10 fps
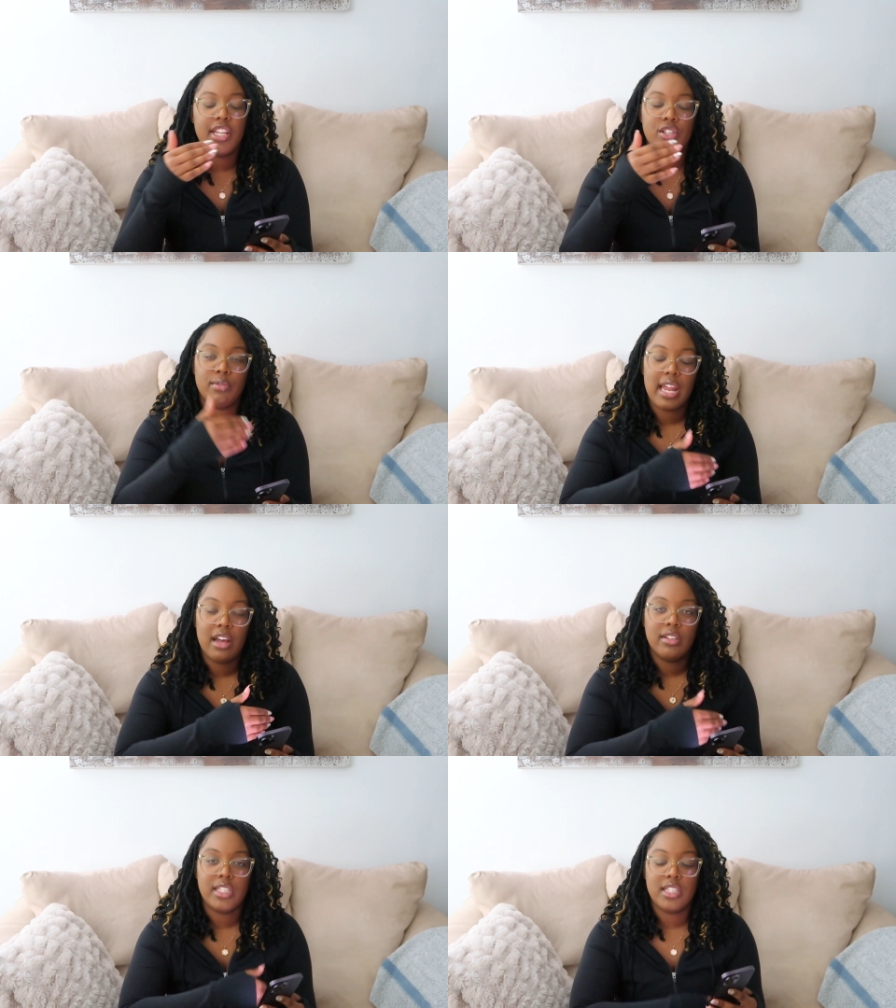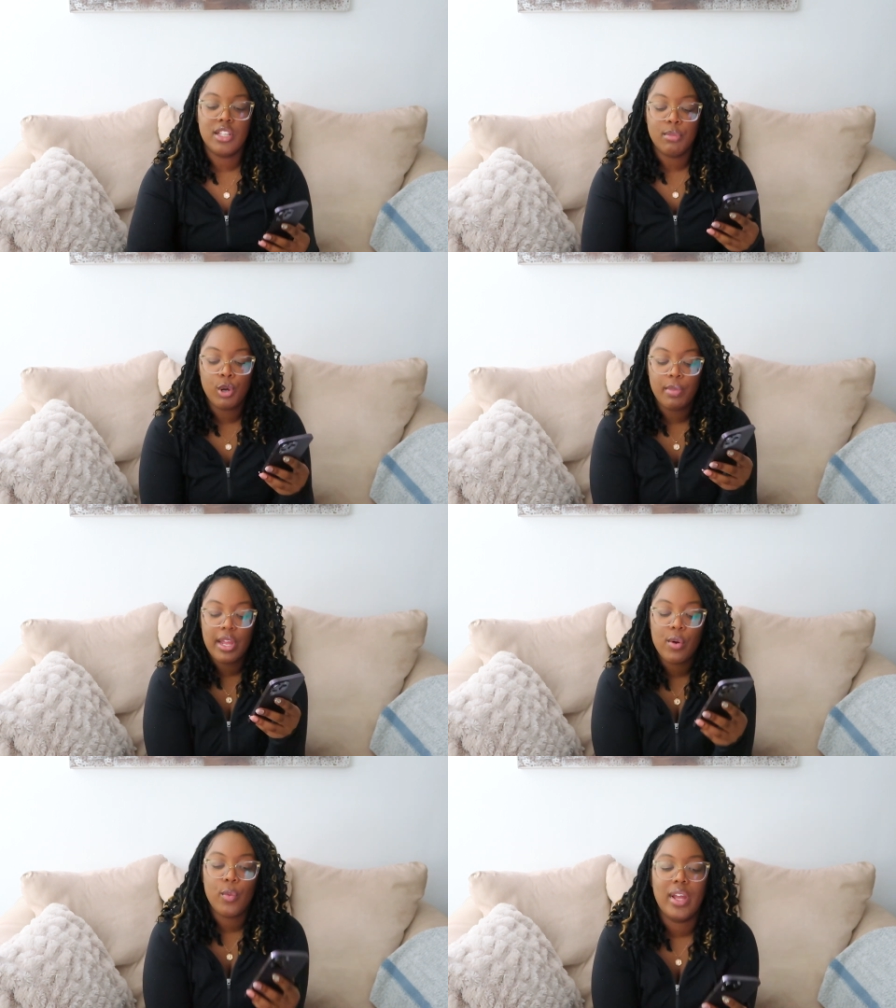So now this is the
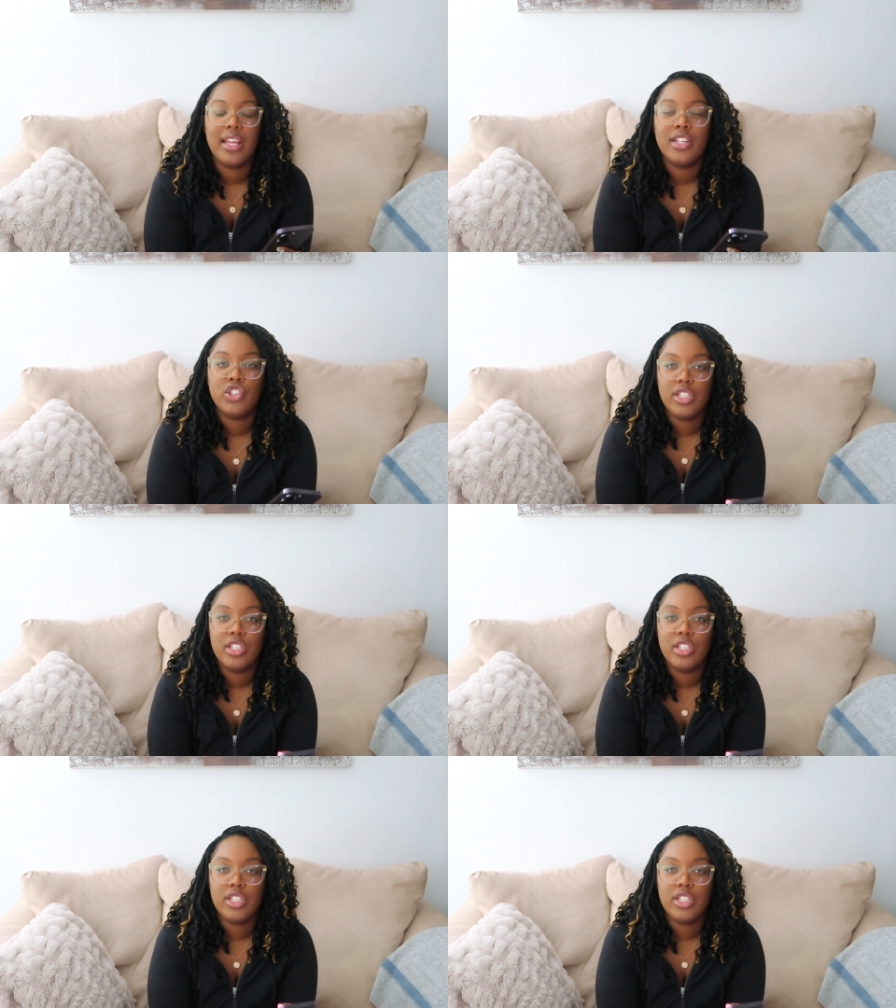moment when